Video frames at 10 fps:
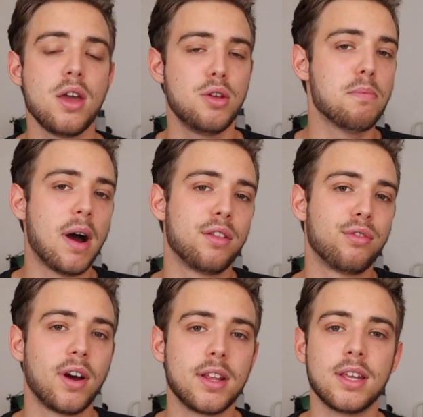you might
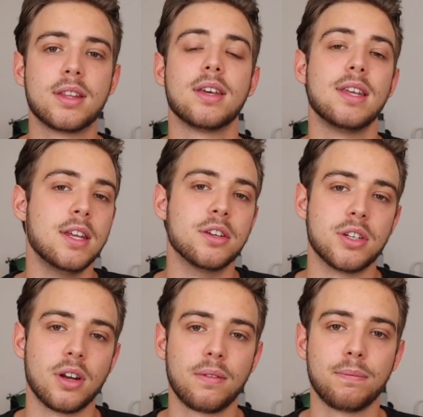find it
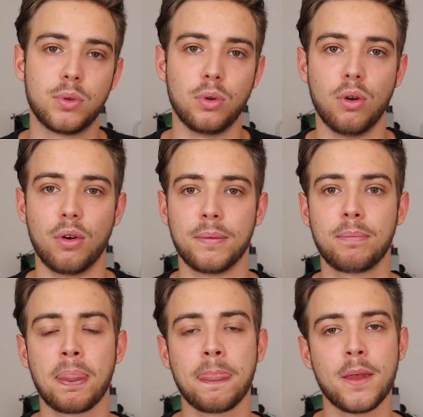easier to learn.
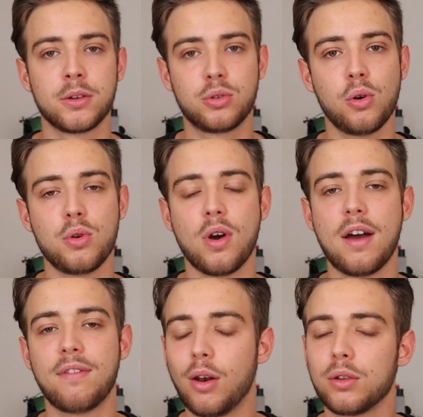So you
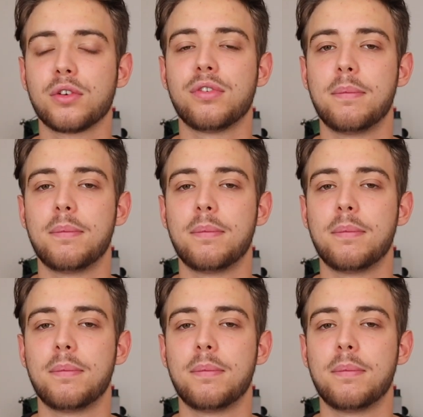have a lot of